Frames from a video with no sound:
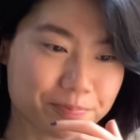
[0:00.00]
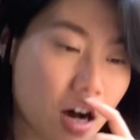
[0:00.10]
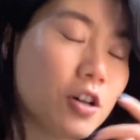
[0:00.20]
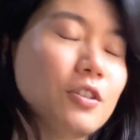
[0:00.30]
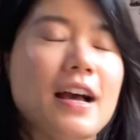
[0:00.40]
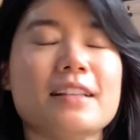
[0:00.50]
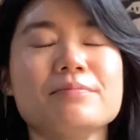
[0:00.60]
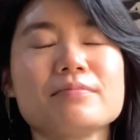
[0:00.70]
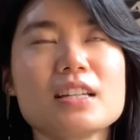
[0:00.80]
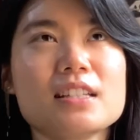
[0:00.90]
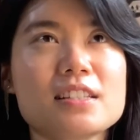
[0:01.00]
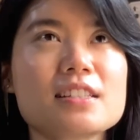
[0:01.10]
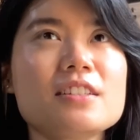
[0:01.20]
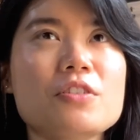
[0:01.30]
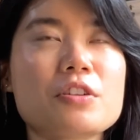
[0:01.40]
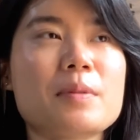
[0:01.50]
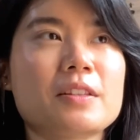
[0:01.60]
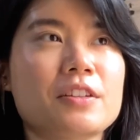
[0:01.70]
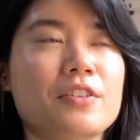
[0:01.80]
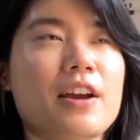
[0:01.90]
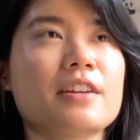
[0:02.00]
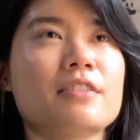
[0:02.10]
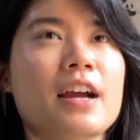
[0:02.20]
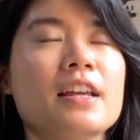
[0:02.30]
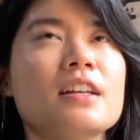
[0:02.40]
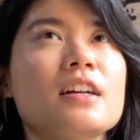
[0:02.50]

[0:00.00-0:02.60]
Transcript: Oh, and just the note about the grade, right?